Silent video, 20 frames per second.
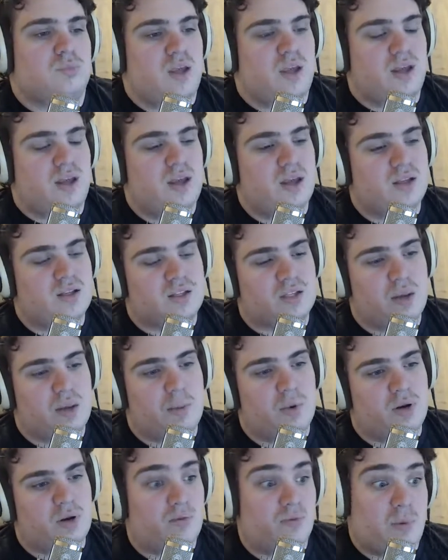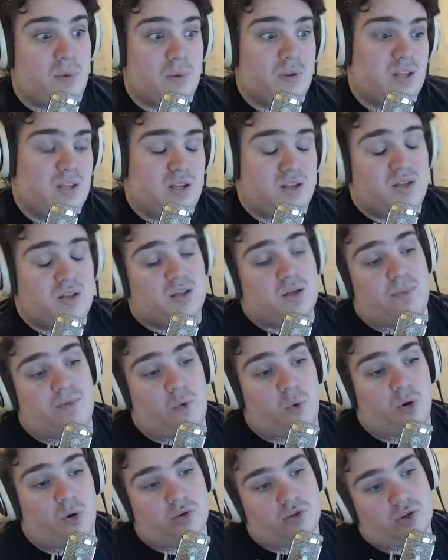at Summit, and I mean they did take top
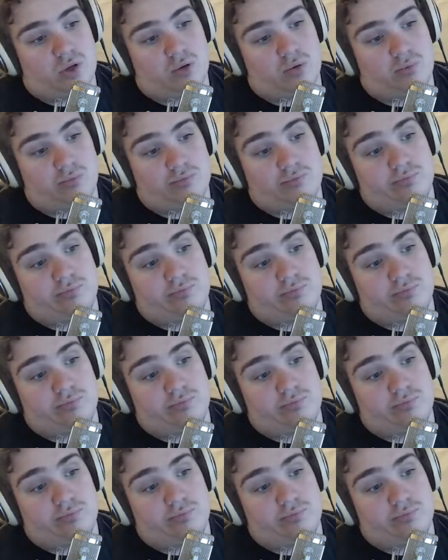4, so